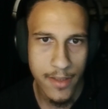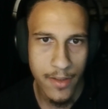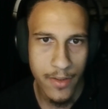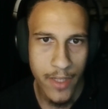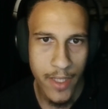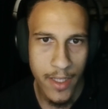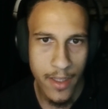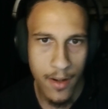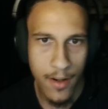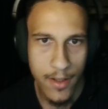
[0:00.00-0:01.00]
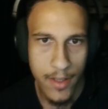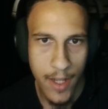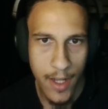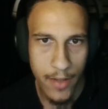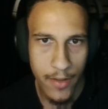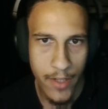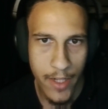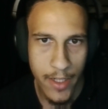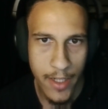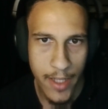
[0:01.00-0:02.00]
so they are not
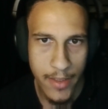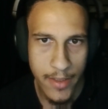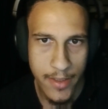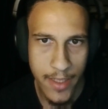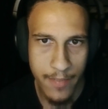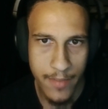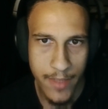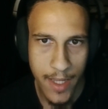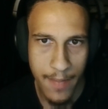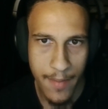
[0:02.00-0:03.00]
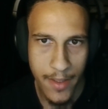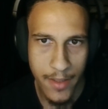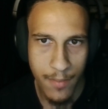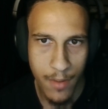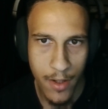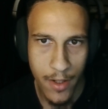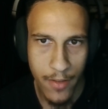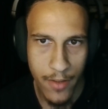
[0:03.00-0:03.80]
created at the same time as Mario.